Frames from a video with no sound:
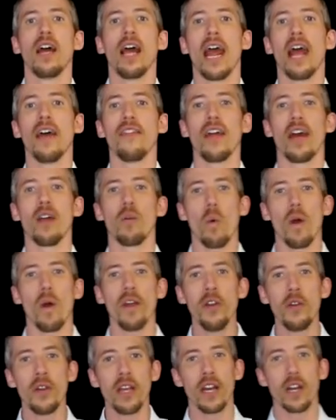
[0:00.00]
And then
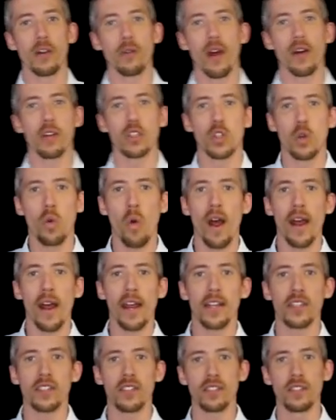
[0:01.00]
when you get around
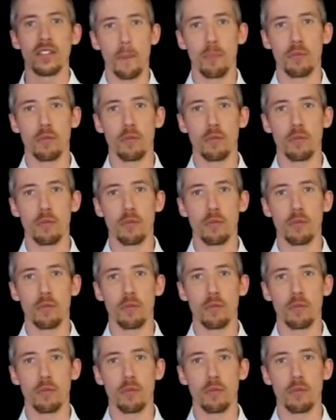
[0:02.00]
twice,